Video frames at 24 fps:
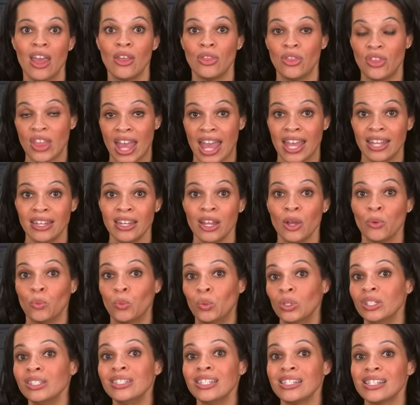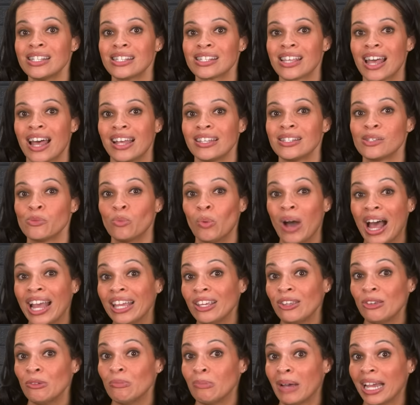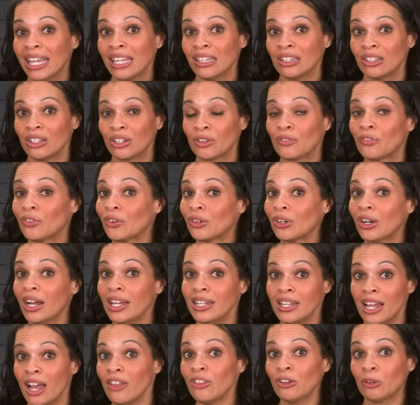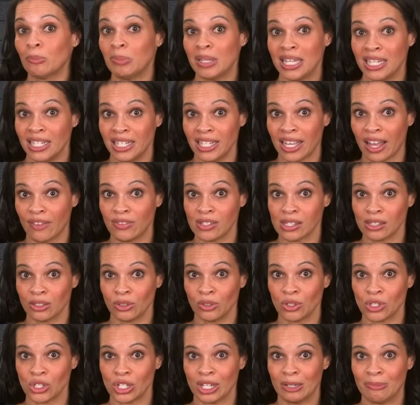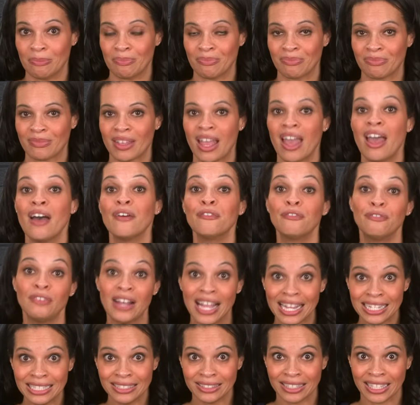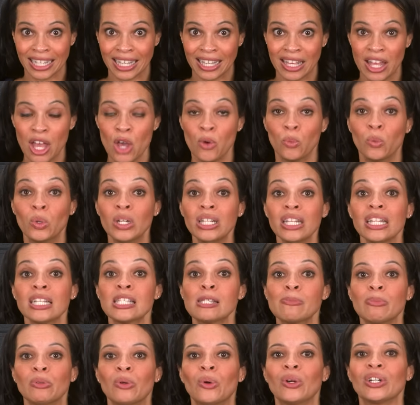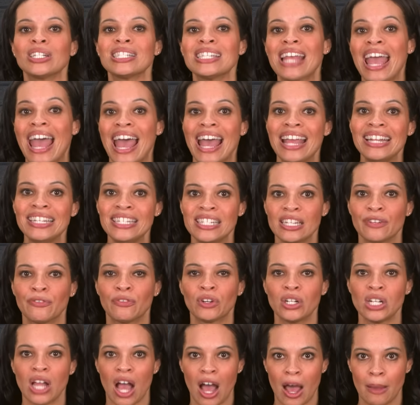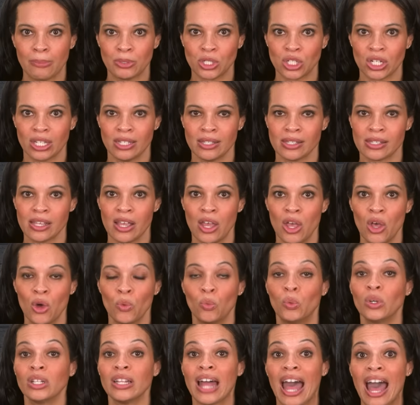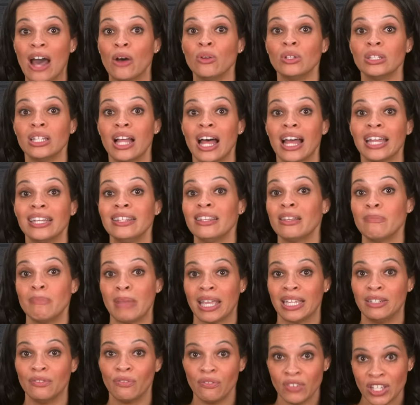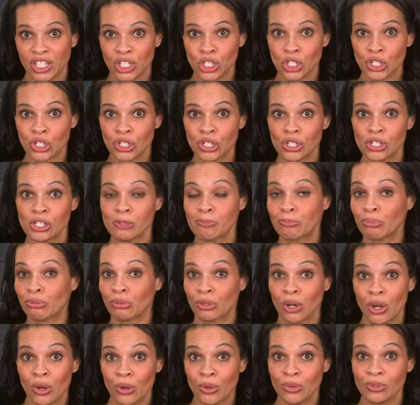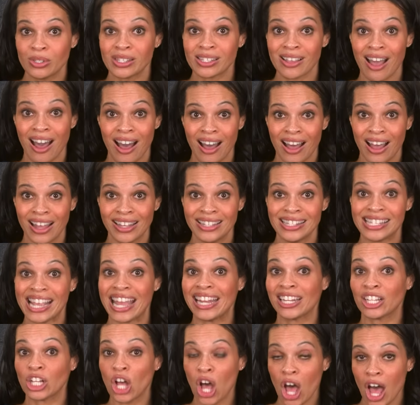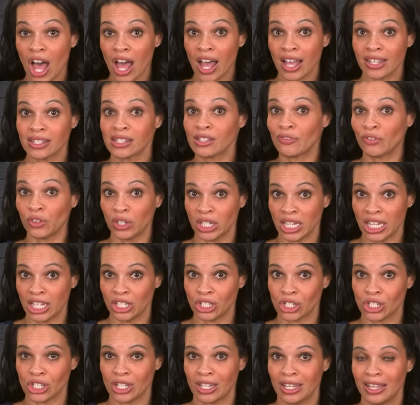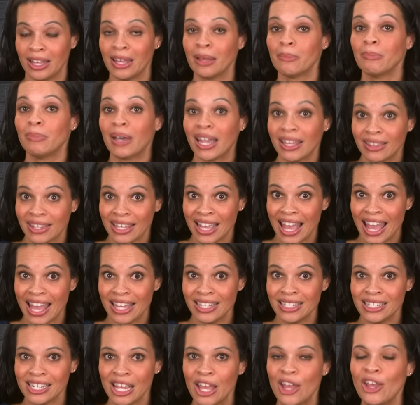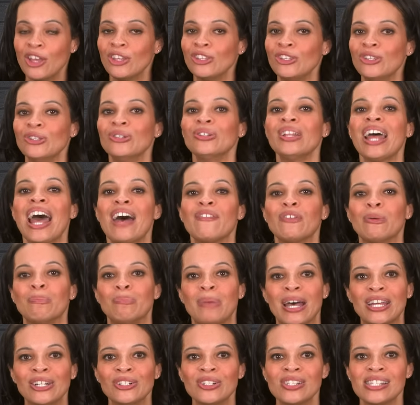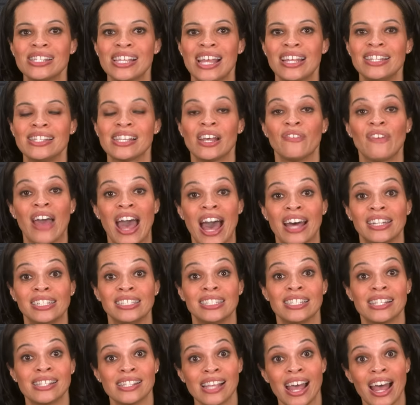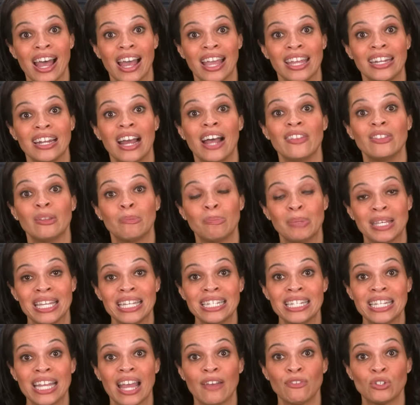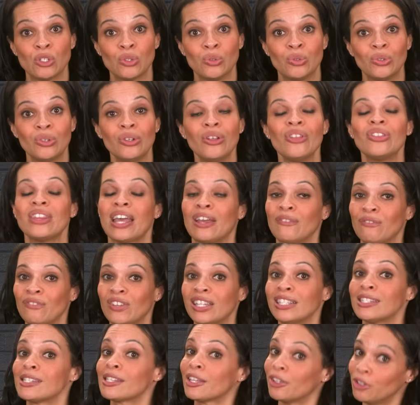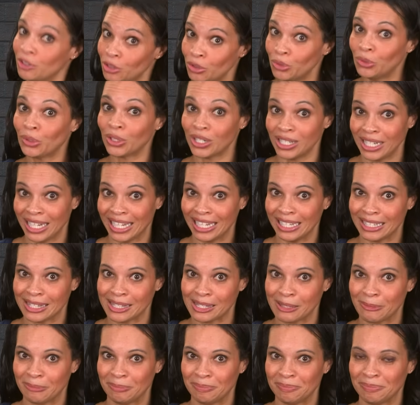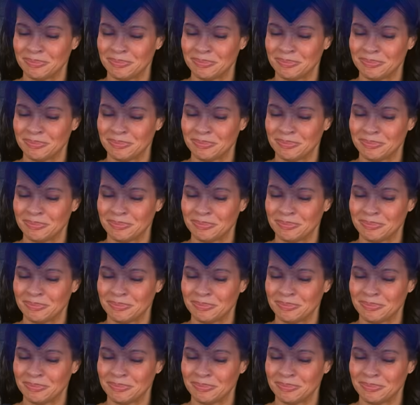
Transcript: Then, we'll discuss why you might look for another PDF solution. Finally, we'll explore 10 different options. We'll outline the main features, pros, cons, and costs for each. By the end, you'll have a better sense of how to decide on the PDF tool that fits your needs.